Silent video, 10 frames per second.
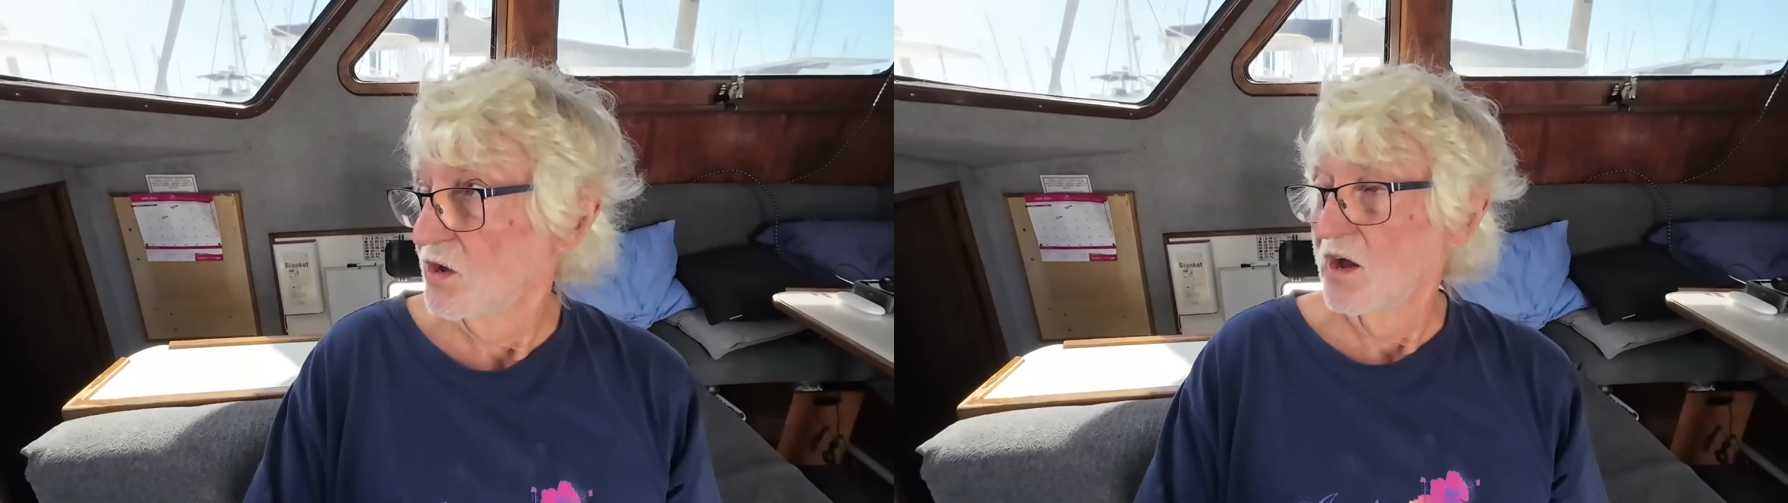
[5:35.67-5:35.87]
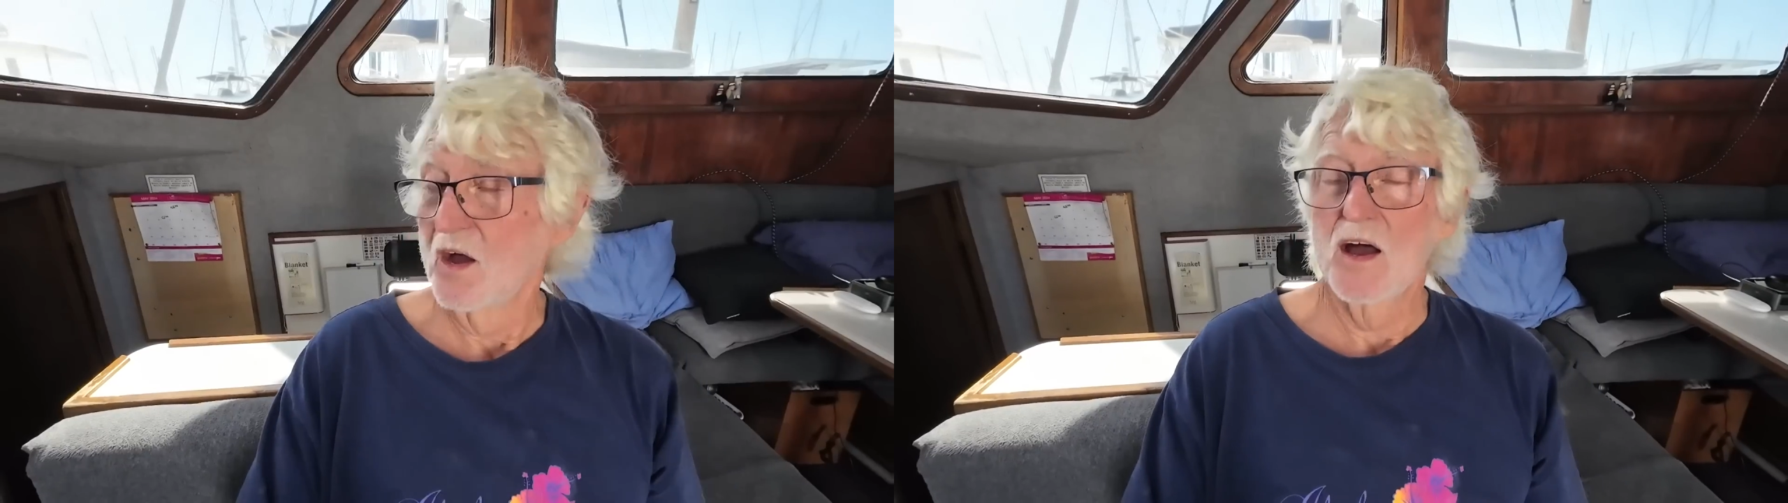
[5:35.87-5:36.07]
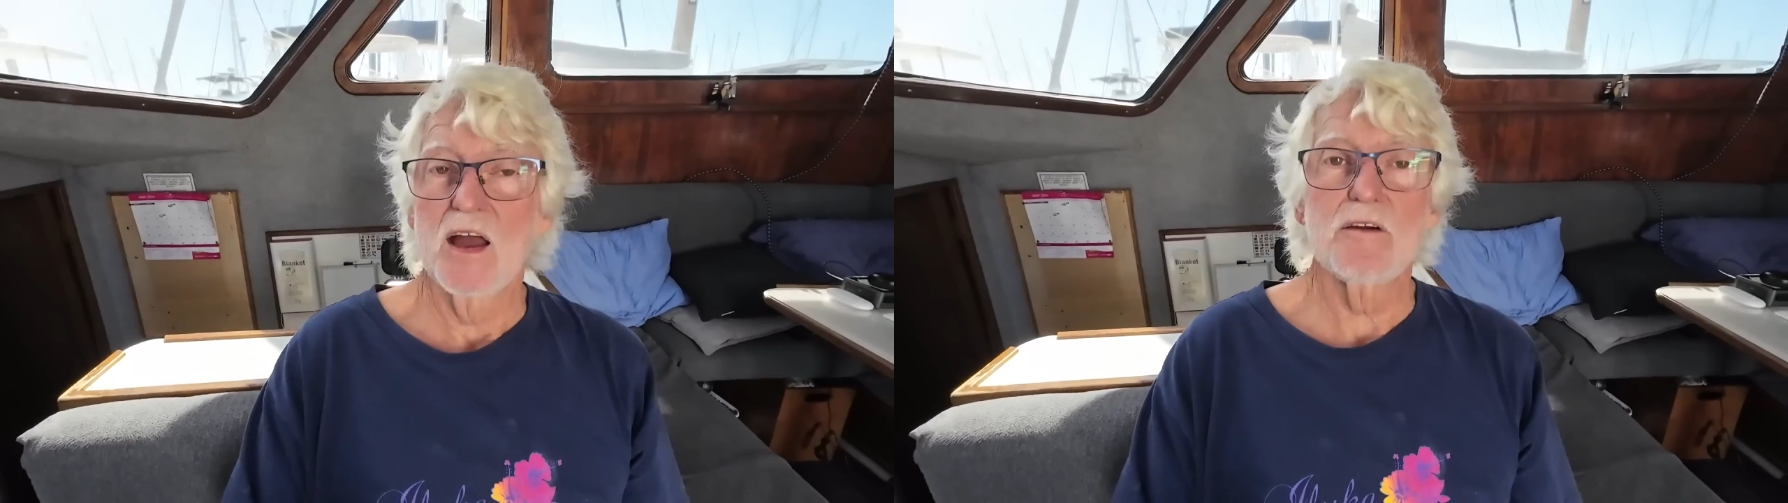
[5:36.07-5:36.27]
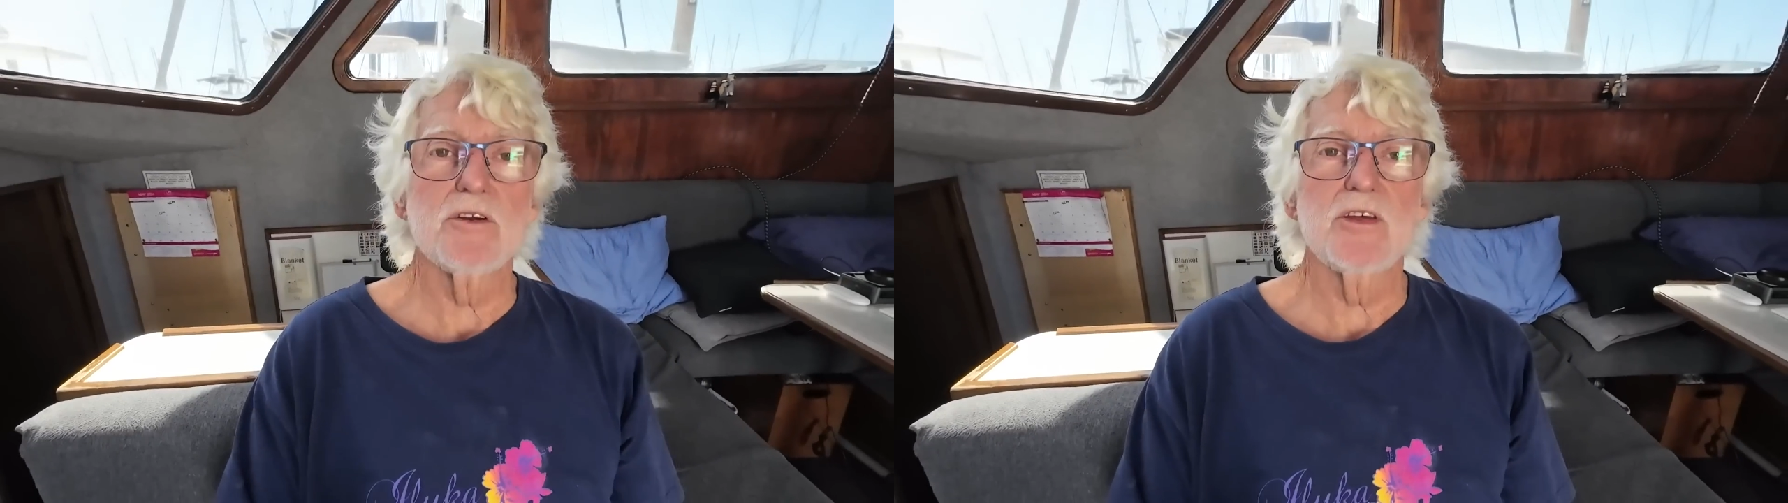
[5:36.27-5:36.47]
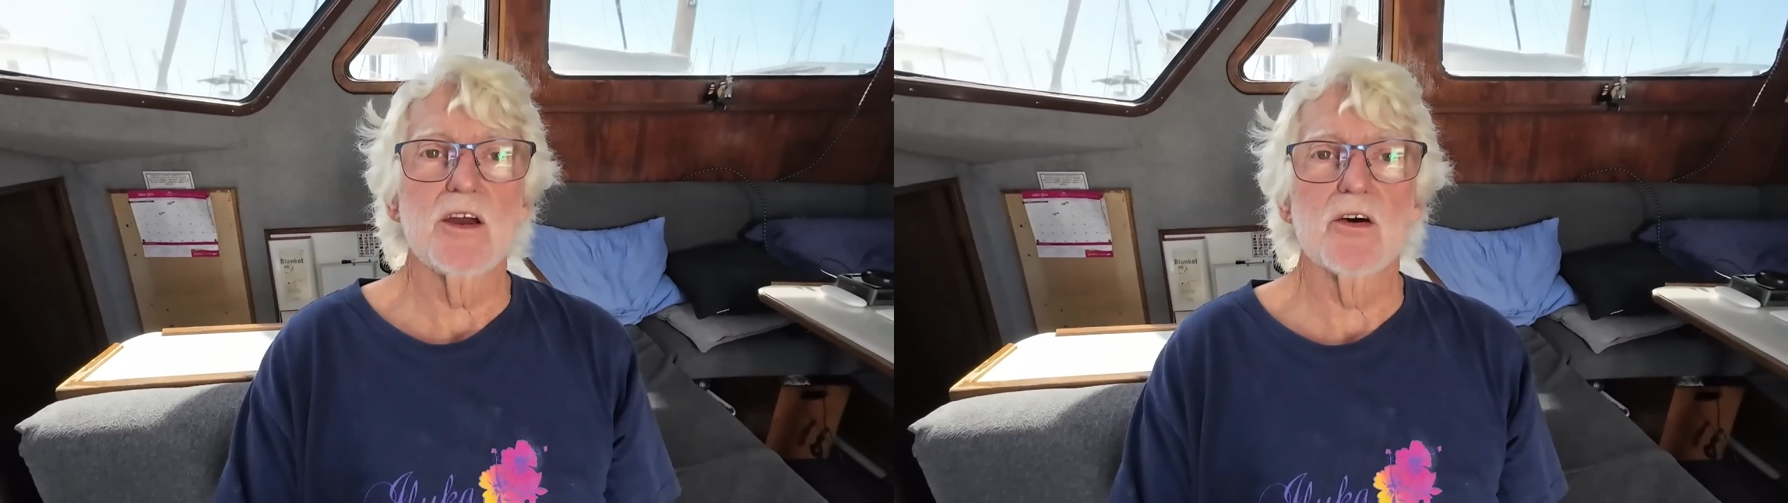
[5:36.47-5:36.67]

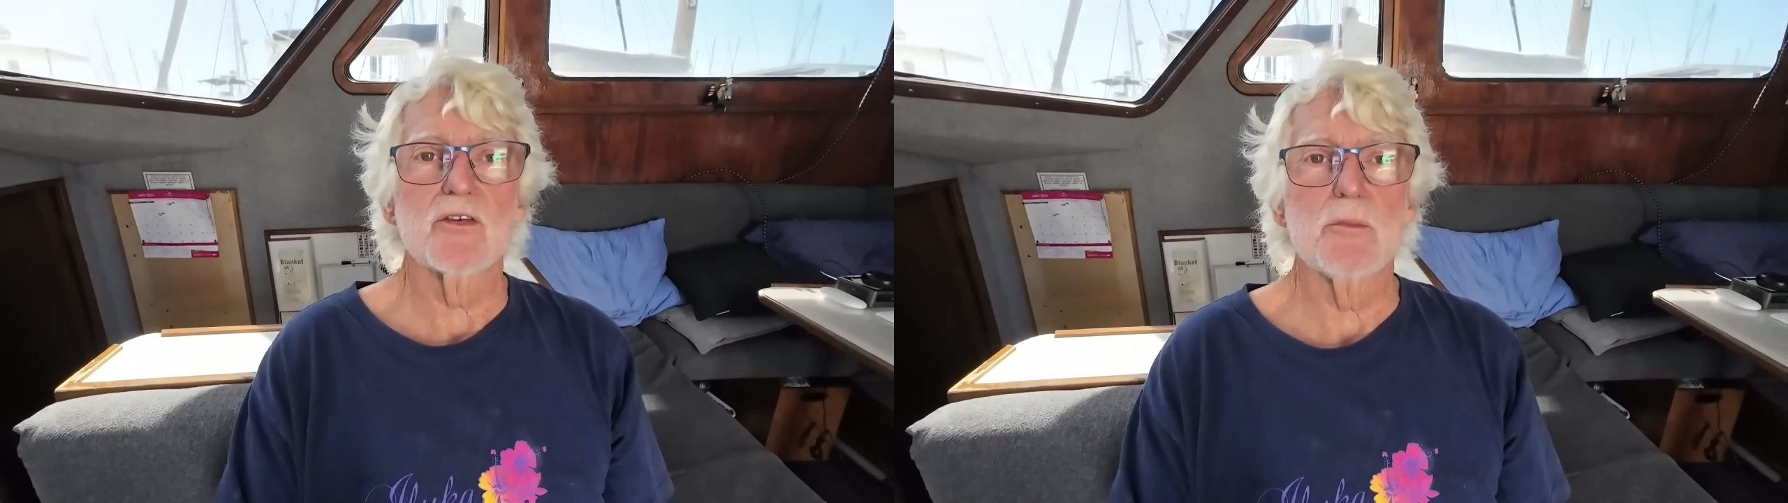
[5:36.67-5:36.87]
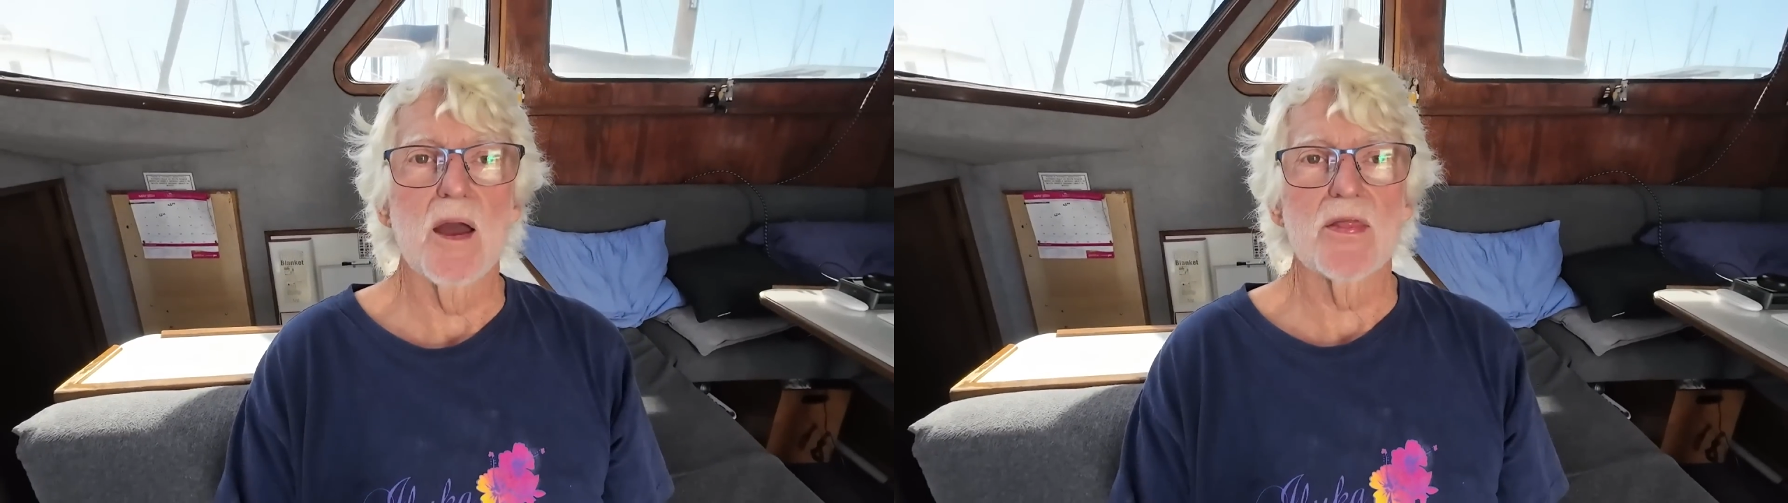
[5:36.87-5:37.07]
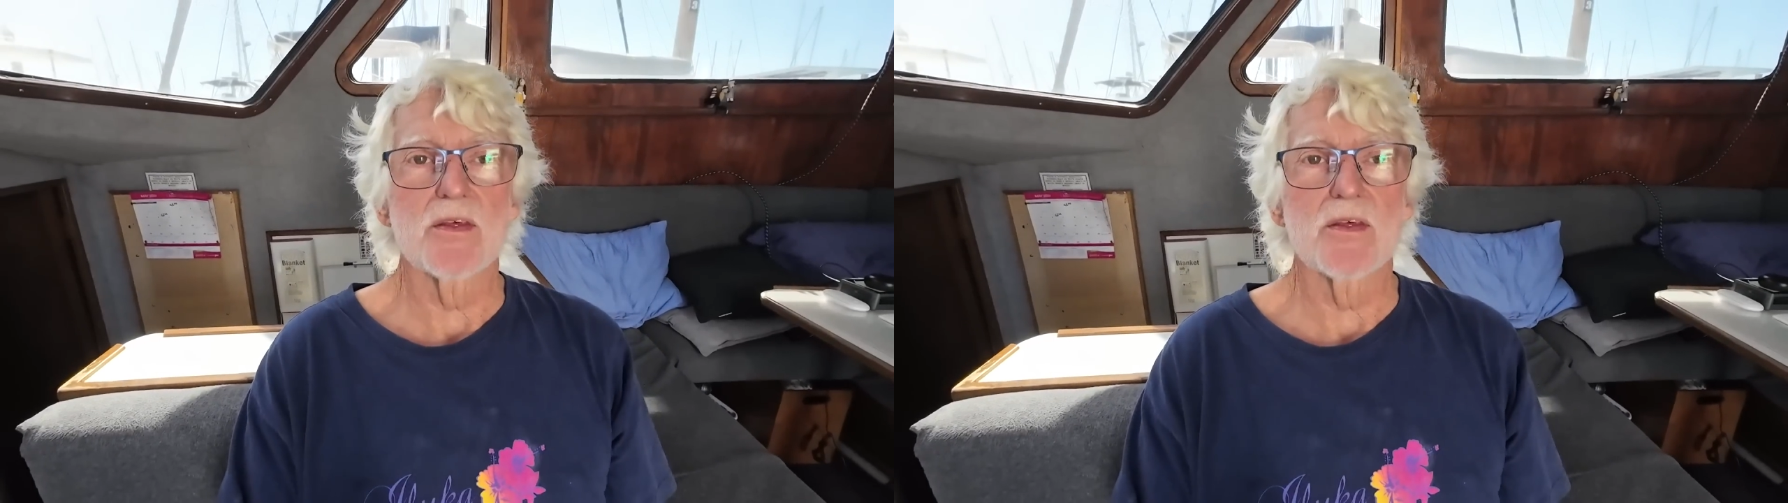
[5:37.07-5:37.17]
Everything else about